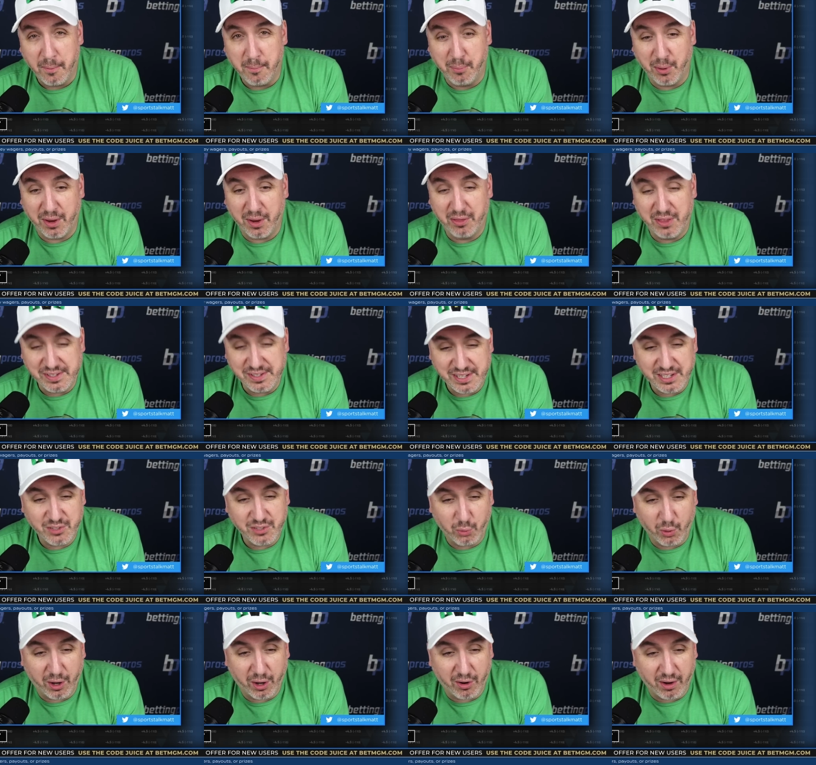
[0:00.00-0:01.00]
but this
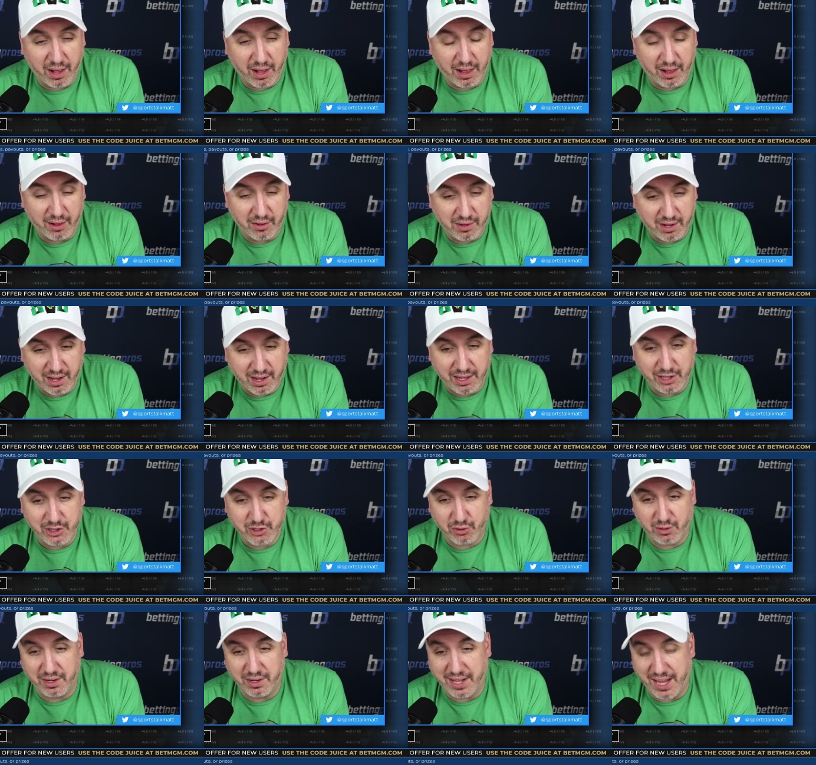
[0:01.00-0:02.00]
is where
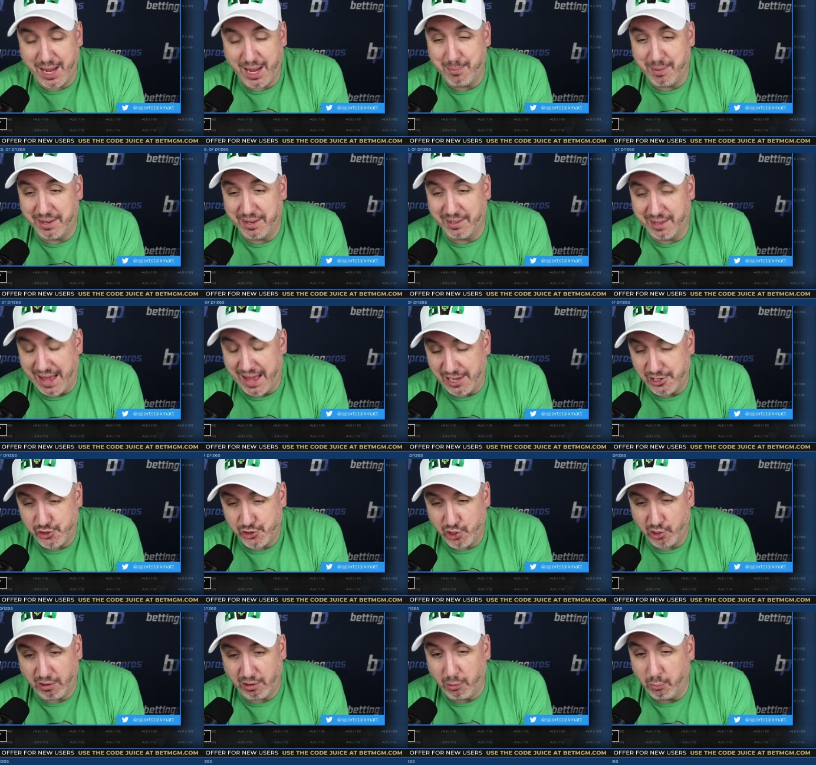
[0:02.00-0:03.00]
Alcantara came in
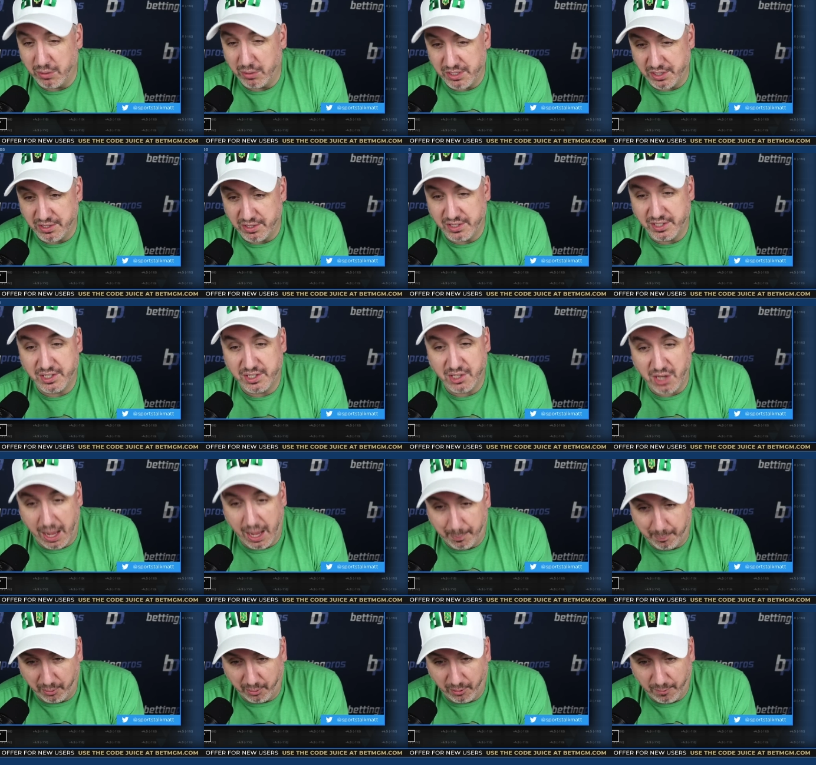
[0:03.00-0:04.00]
last year and was the
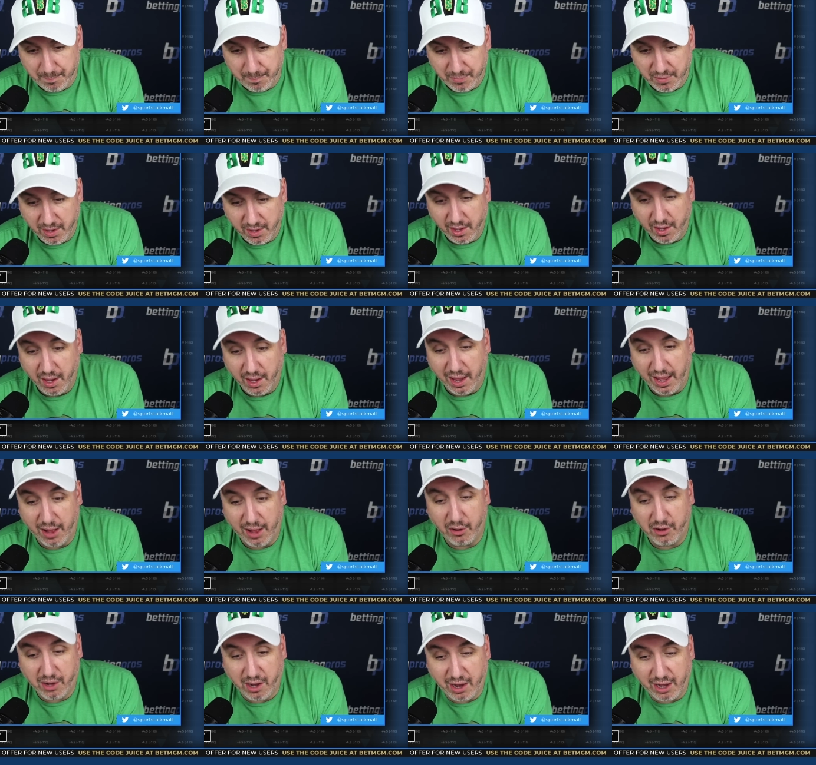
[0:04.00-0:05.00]
stopper.
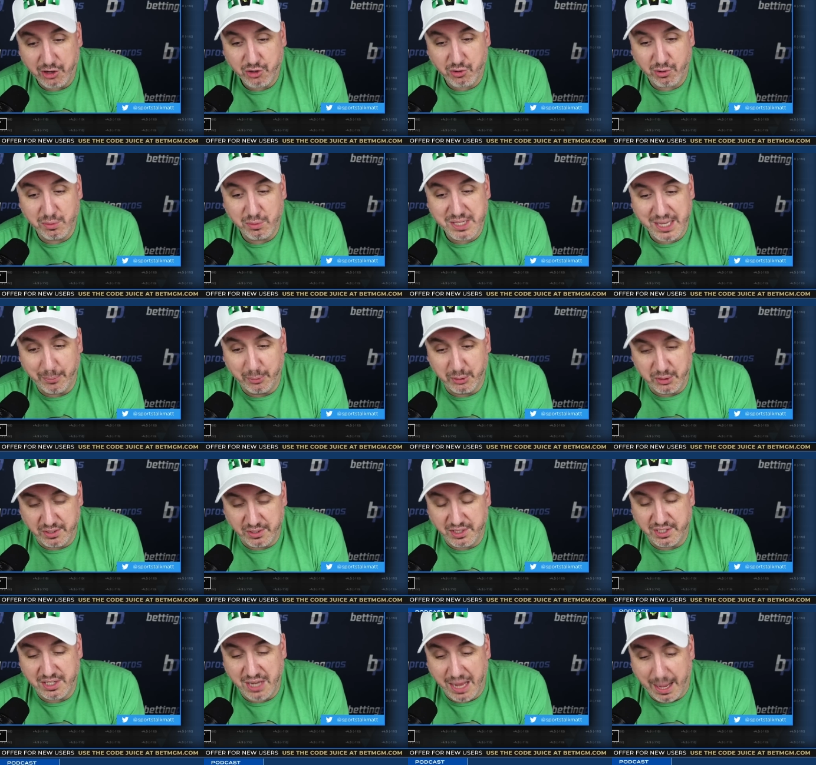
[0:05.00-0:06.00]
Alcantara was able
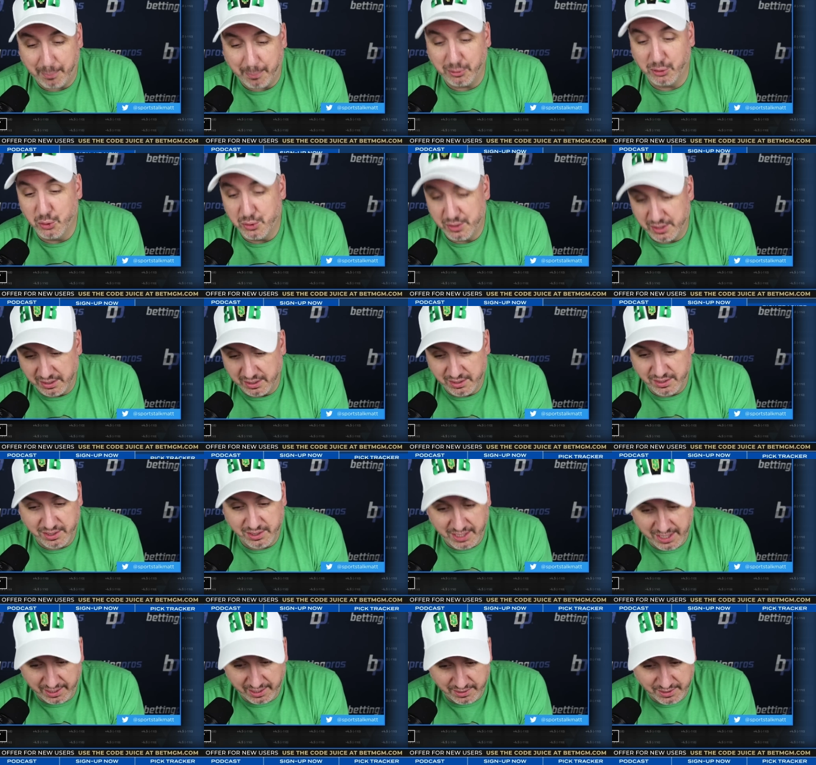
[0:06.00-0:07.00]
to stop losing
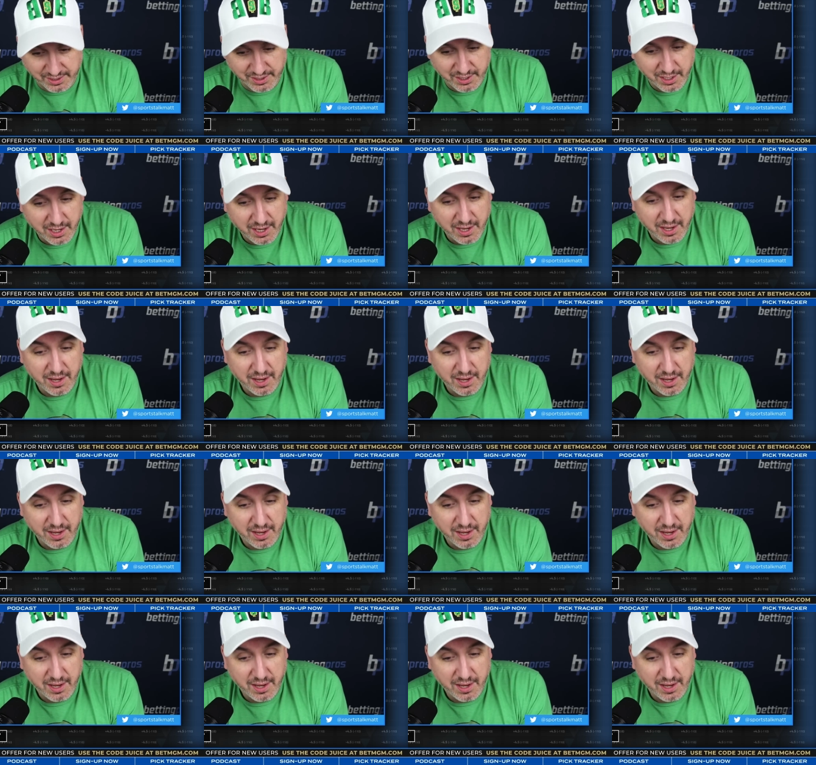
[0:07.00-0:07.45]
skids.